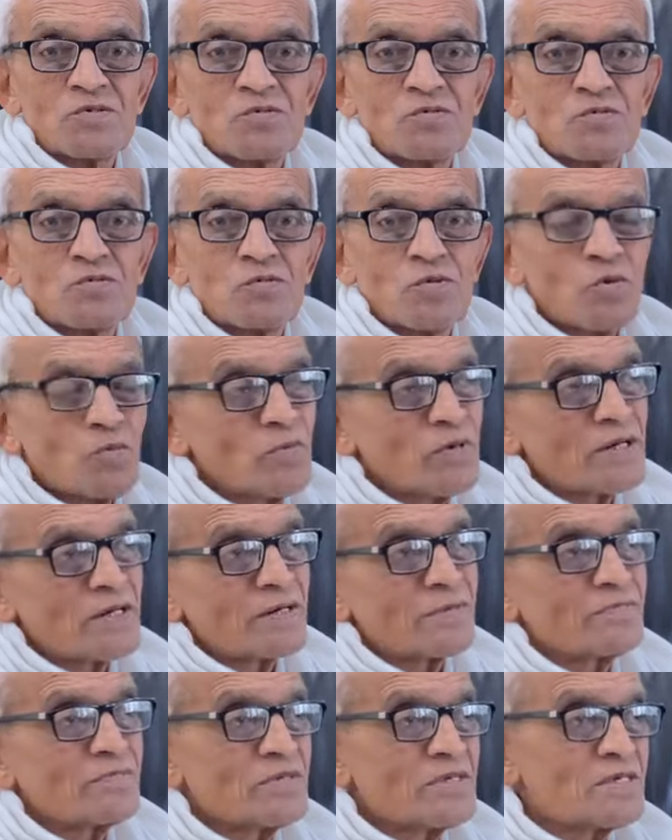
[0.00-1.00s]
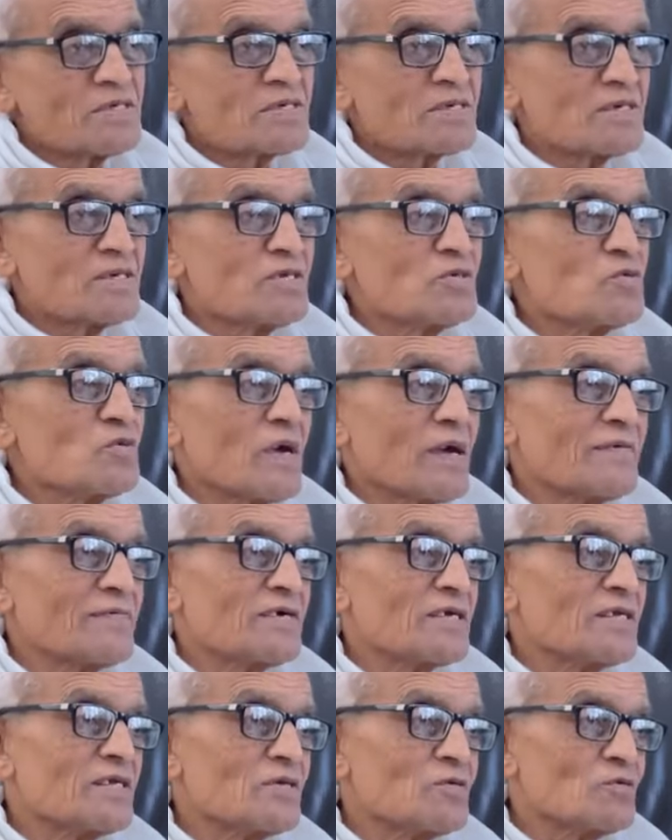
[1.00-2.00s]
to open up this new
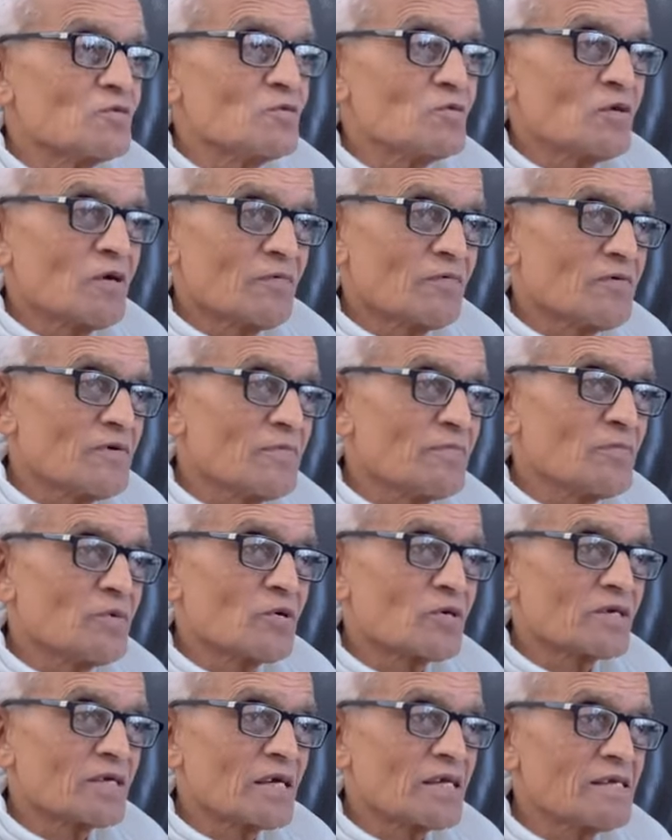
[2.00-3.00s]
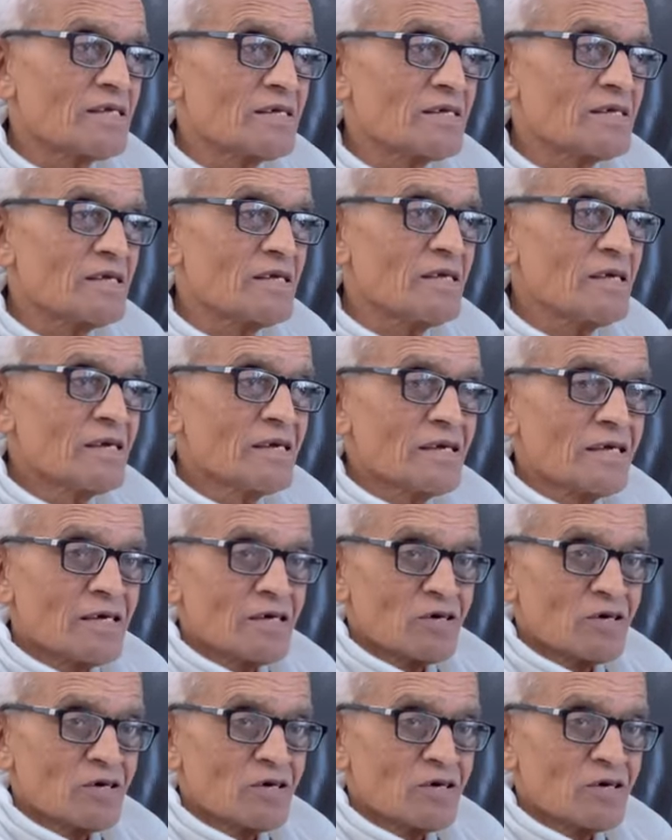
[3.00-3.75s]
avenue of immortality